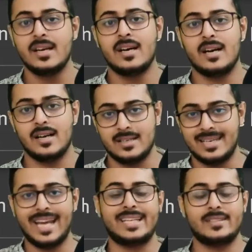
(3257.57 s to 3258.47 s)

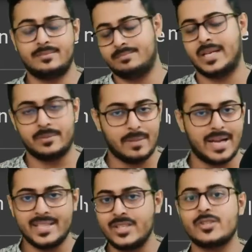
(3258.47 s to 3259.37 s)
line. But in
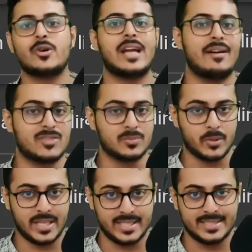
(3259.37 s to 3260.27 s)
Python, you don't have to
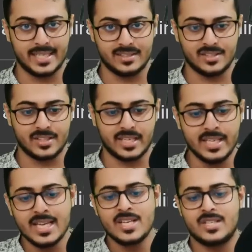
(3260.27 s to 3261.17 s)
put anything. Okay,
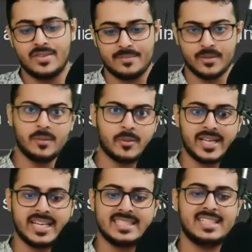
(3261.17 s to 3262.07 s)
so if I'm not
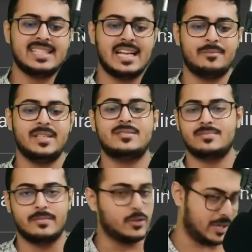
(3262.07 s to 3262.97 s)
putting anything, that means
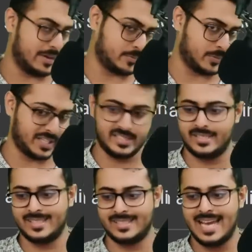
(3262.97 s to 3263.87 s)
we don't have to put
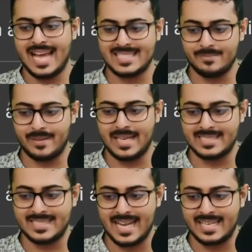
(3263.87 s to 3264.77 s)
anything. As simple
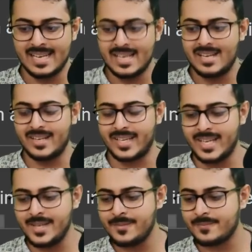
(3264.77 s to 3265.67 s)
as that.
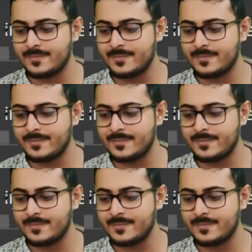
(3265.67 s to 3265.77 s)
Okay,